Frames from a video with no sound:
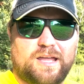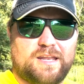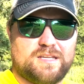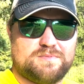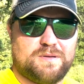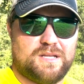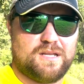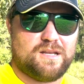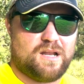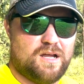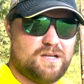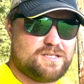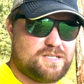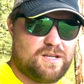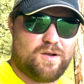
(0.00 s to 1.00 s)
It has been in
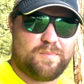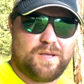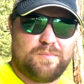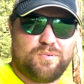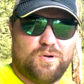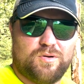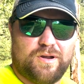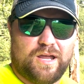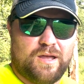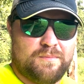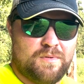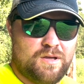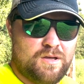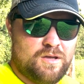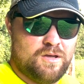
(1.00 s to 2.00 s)
a CRP program
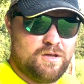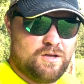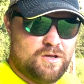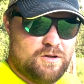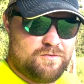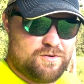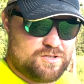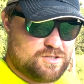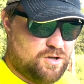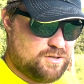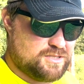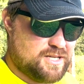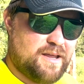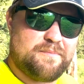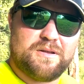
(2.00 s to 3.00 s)
for as long
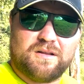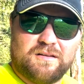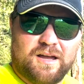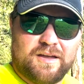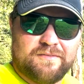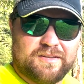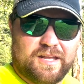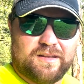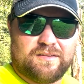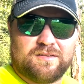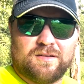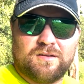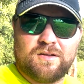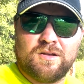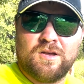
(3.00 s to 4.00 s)
as I've been alive, and
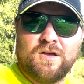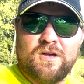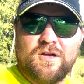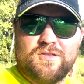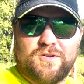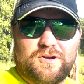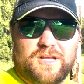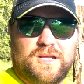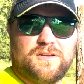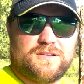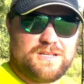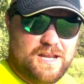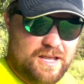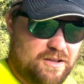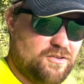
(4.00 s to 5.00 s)
that's 30 years
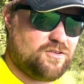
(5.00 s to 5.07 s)
now.